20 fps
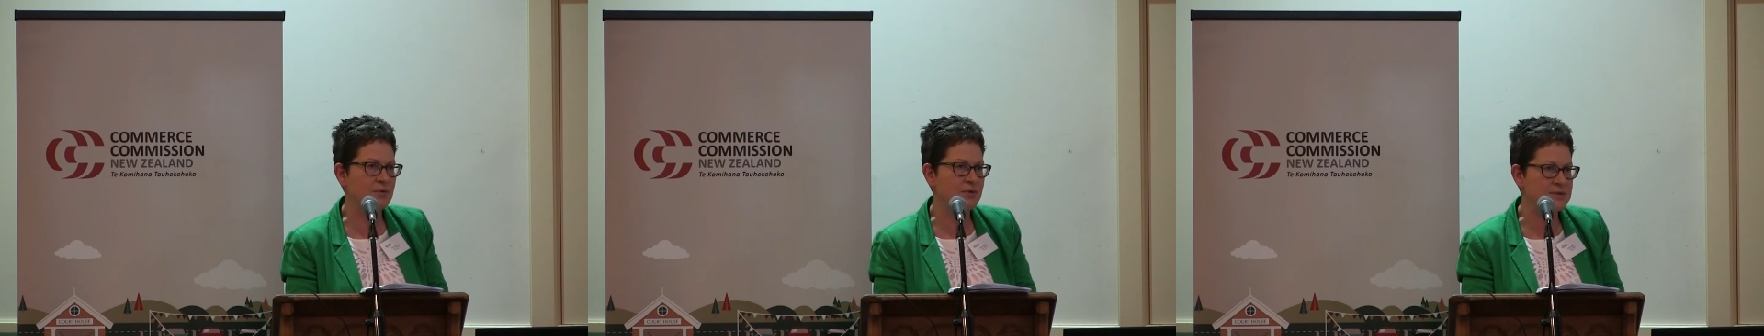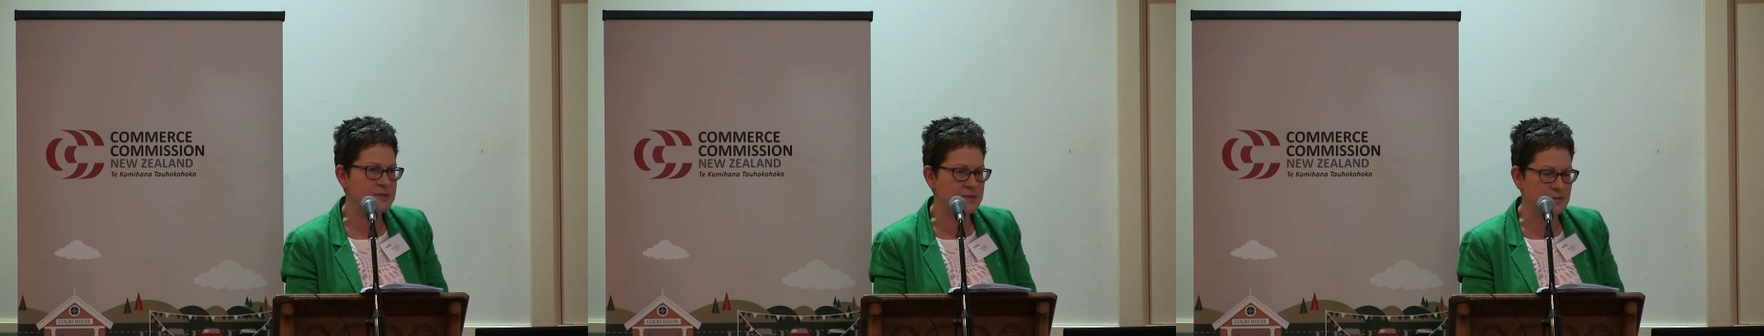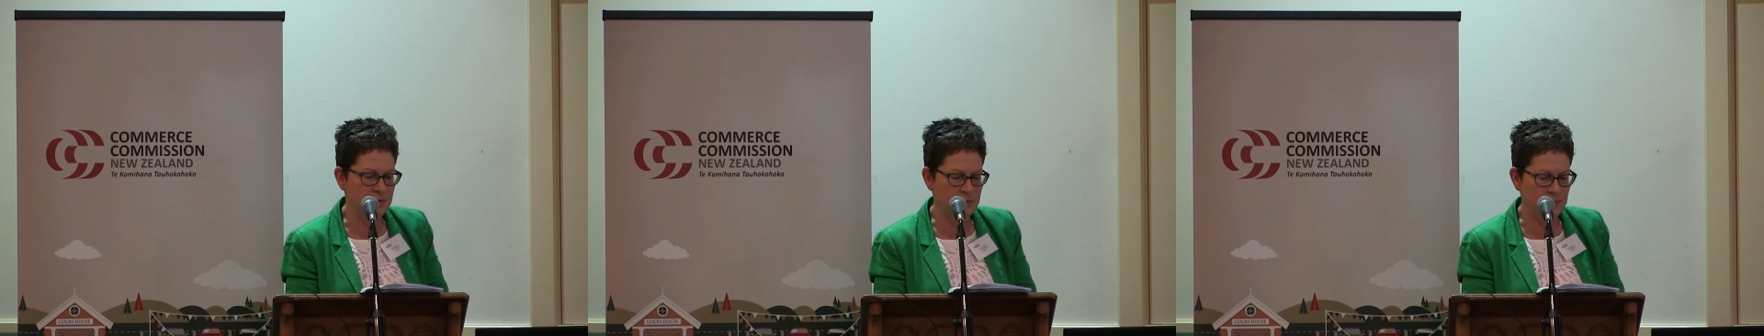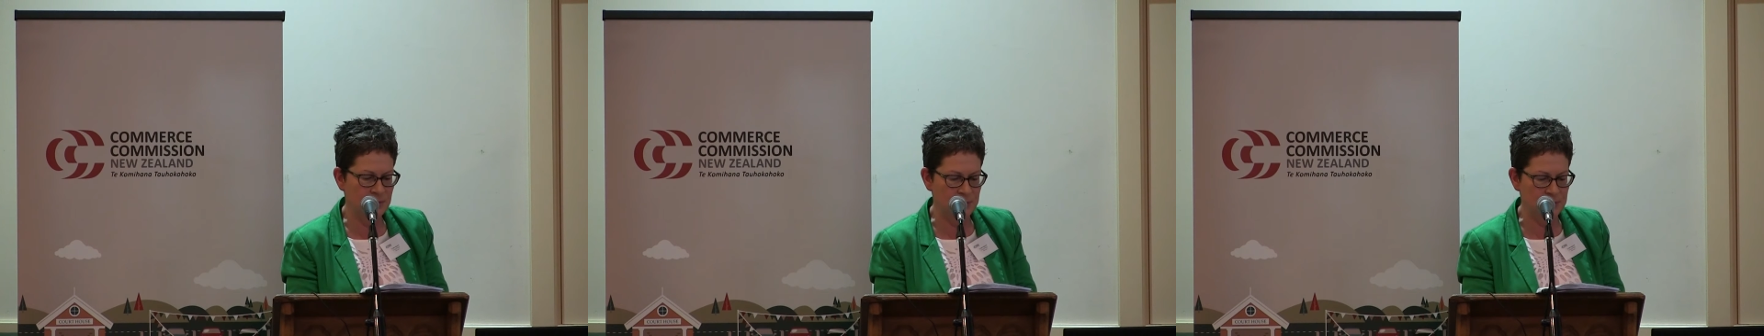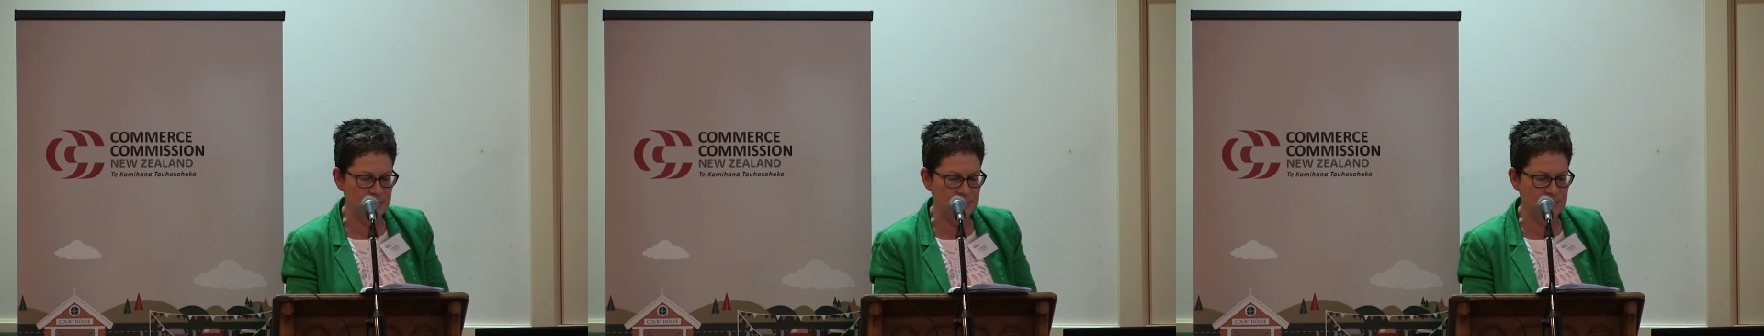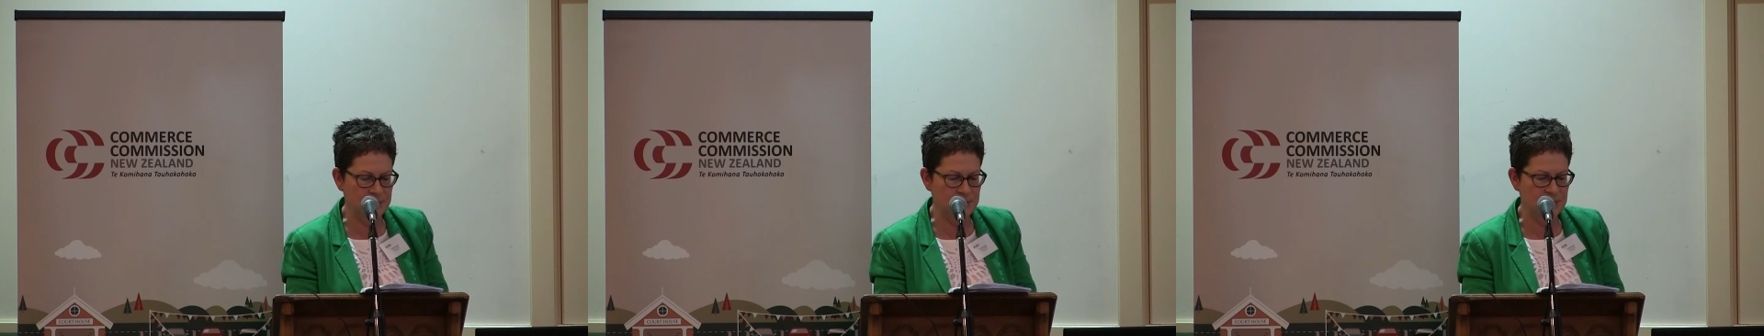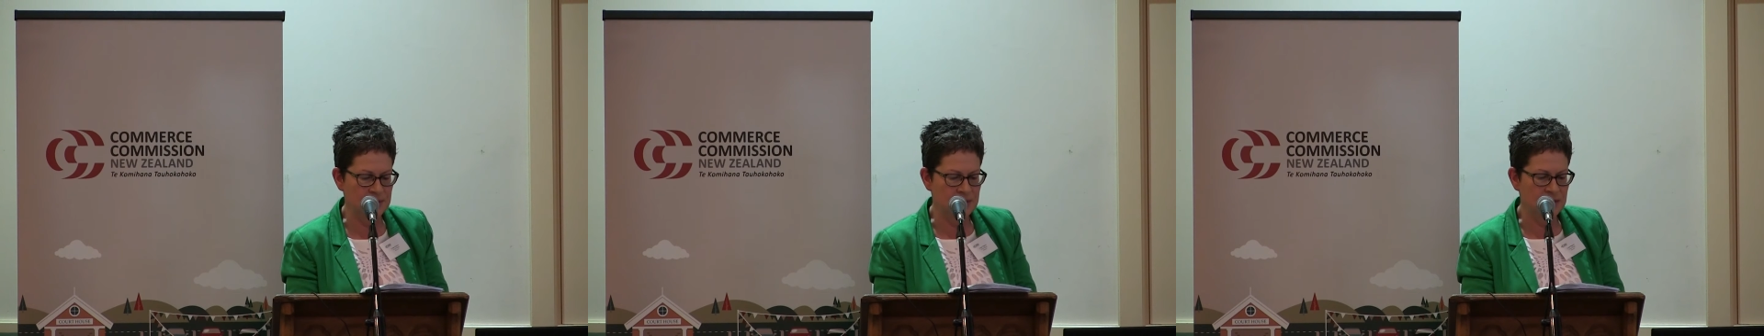
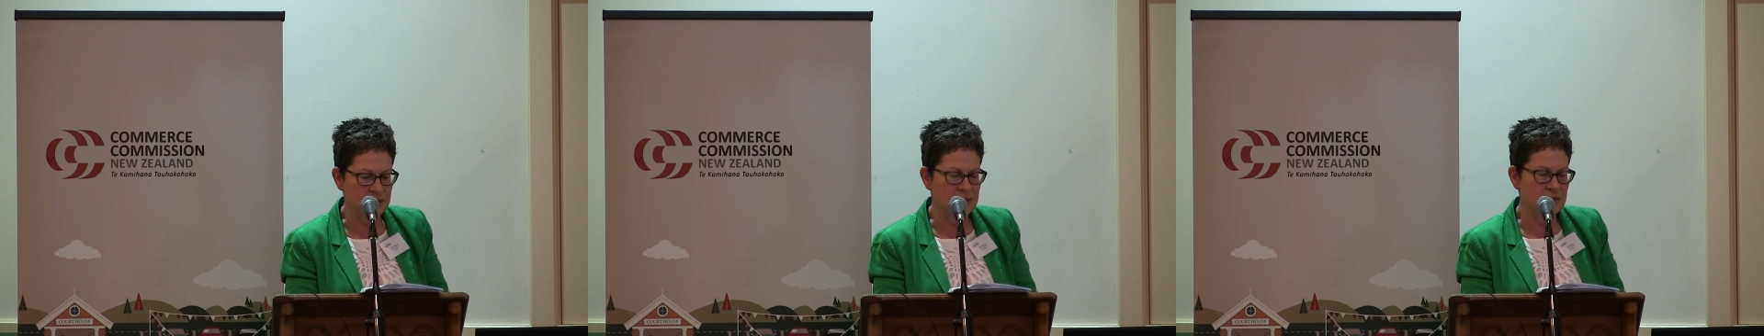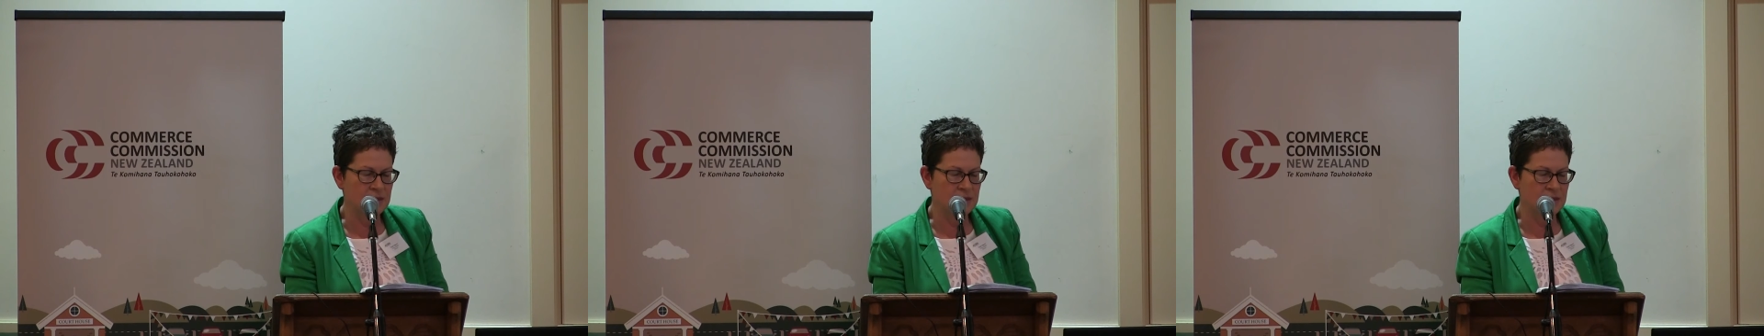principles.